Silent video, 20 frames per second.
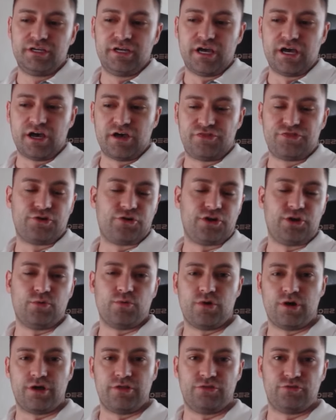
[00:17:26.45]
uh,
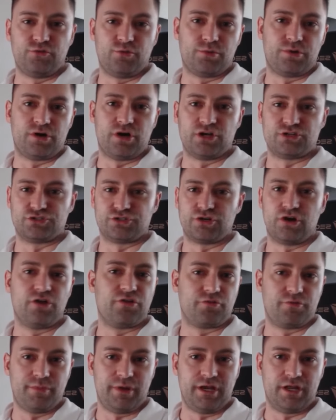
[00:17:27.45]
31 through 100, all
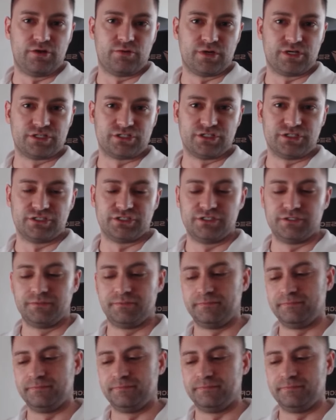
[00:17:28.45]
the remaining questions.